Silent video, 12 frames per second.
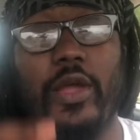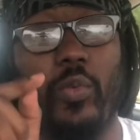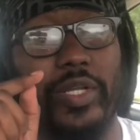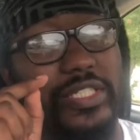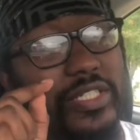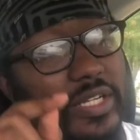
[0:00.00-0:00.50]

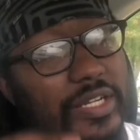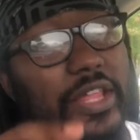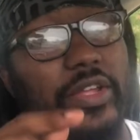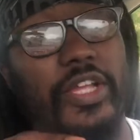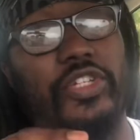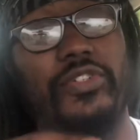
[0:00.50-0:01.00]
which is
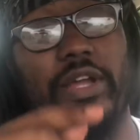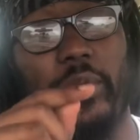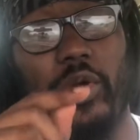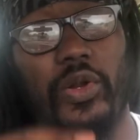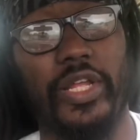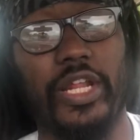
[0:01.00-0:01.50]
another issue that we're
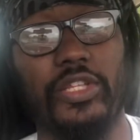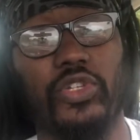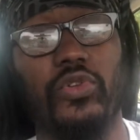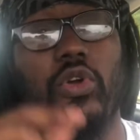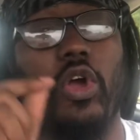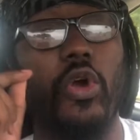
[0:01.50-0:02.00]
going to get
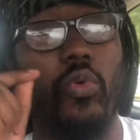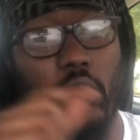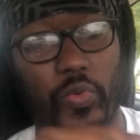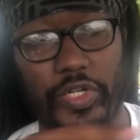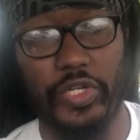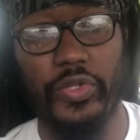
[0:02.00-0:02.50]
into
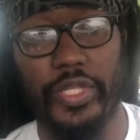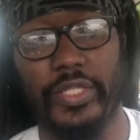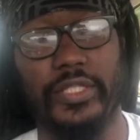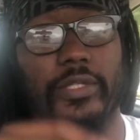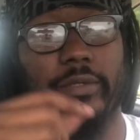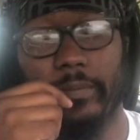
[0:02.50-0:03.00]
when we do this.